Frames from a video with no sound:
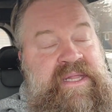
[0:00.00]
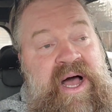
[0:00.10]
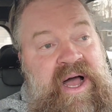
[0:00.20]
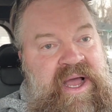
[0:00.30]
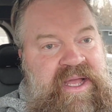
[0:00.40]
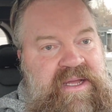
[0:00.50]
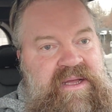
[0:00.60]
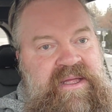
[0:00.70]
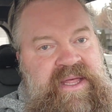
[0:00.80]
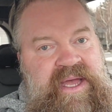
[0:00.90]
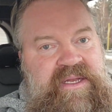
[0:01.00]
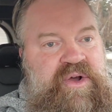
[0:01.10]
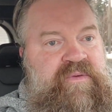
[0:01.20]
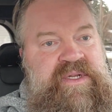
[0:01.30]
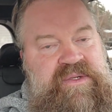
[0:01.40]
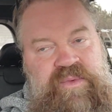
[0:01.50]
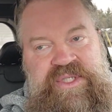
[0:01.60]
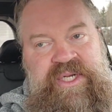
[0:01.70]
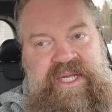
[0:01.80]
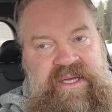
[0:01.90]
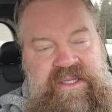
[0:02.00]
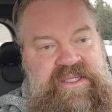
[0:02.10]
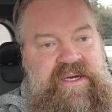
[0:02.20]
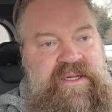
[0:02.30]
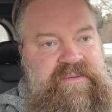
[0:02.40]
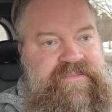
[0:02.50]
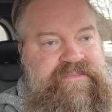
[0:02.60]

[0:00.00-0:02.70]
lie that COVID was going to kill us all.